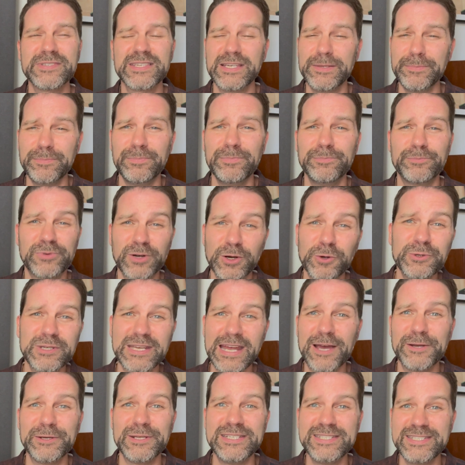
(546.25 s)
He broke
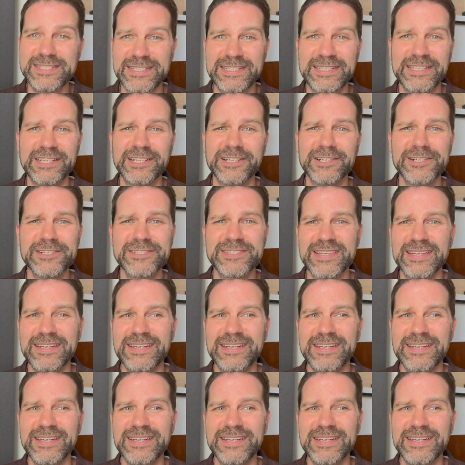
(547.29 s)
down in tears,